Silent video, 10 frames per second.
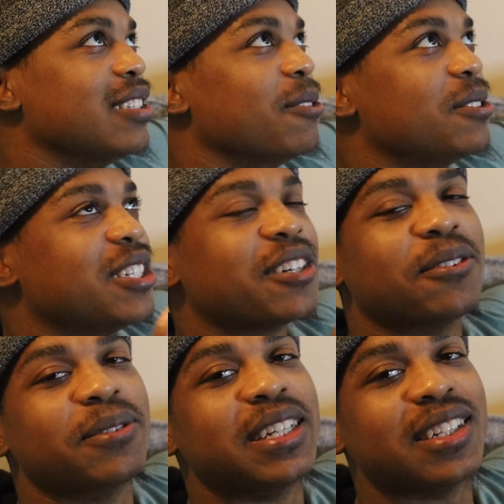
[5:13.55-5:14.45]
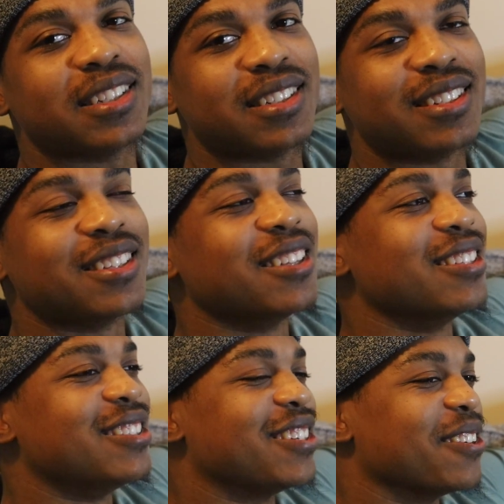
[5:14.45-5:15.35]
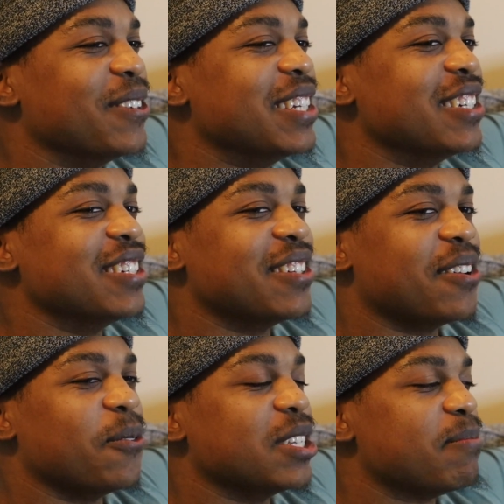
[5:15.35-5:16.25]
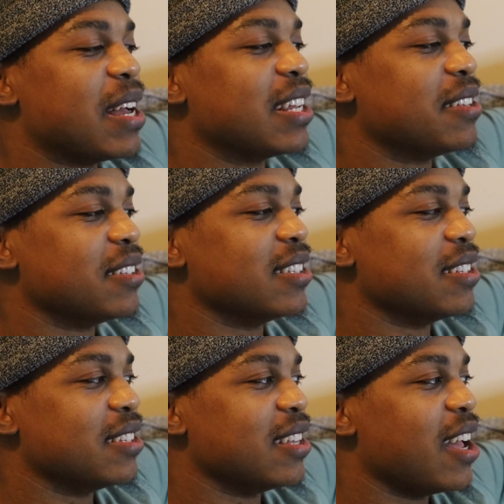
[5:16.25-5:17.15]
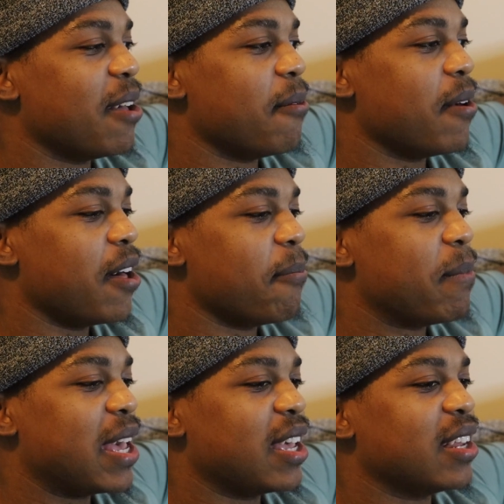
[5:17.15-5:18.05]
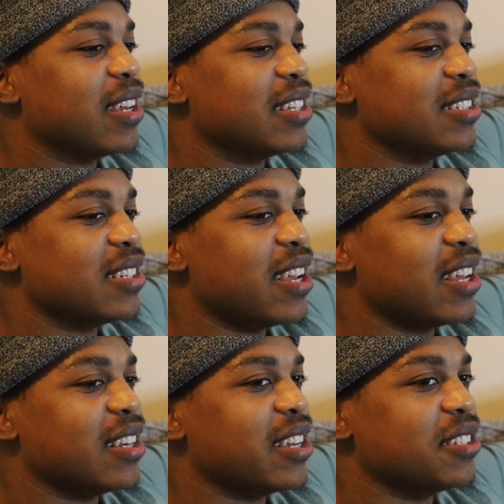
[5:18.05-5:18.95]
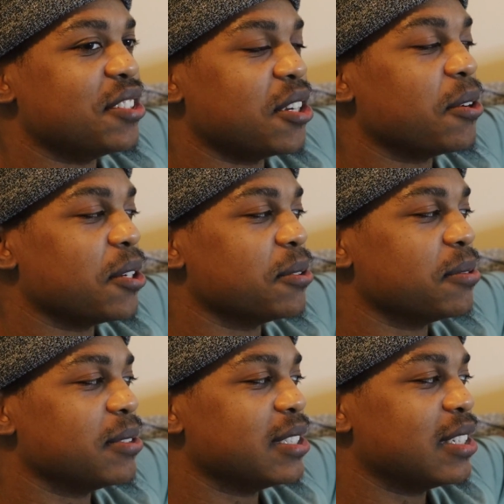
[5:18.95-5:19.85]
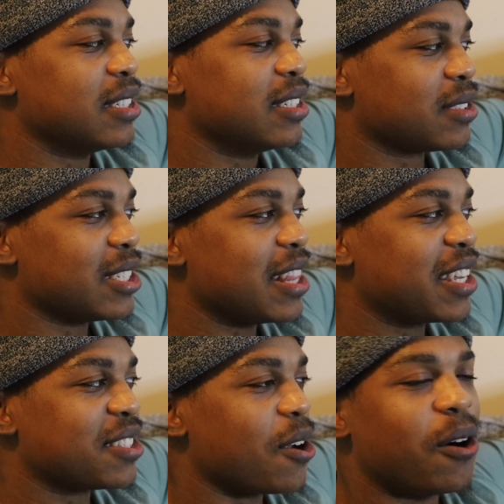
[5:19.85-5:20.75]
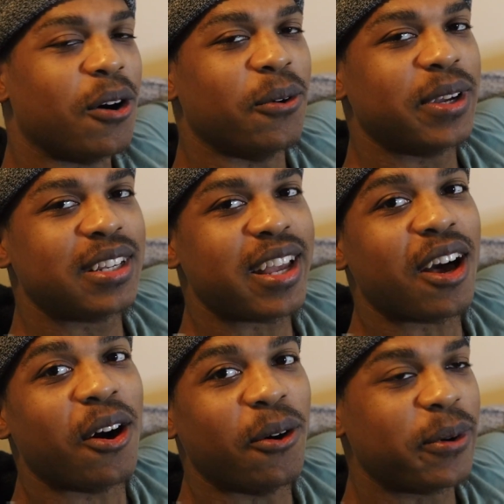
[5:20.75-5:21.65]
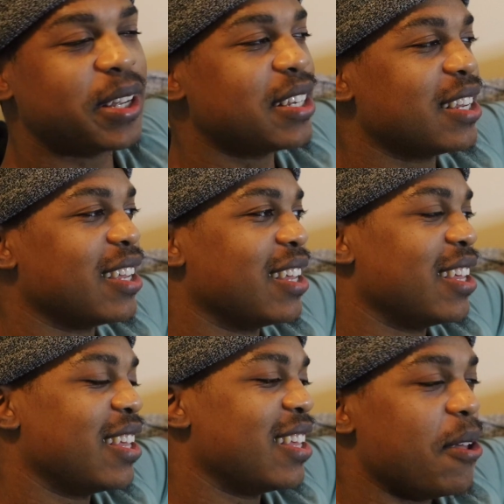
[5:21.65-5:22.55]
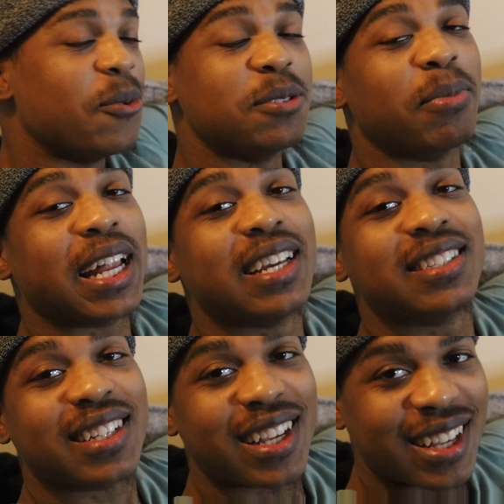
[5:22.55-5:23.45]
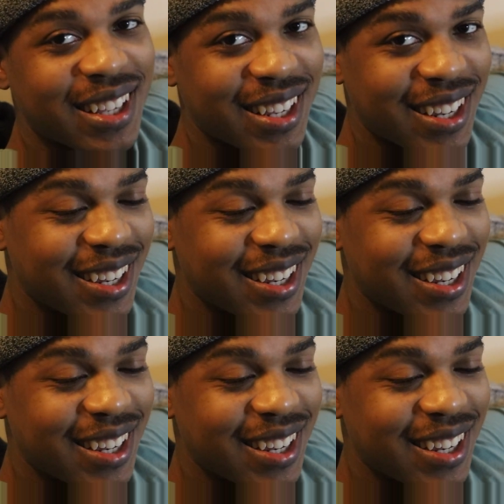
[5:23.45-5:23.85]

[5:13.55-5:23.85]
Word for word: Chikorita. Chikorita was my main in Johto. I think it's called Hoenn. Yeah, Hoenn. It was Blaziken.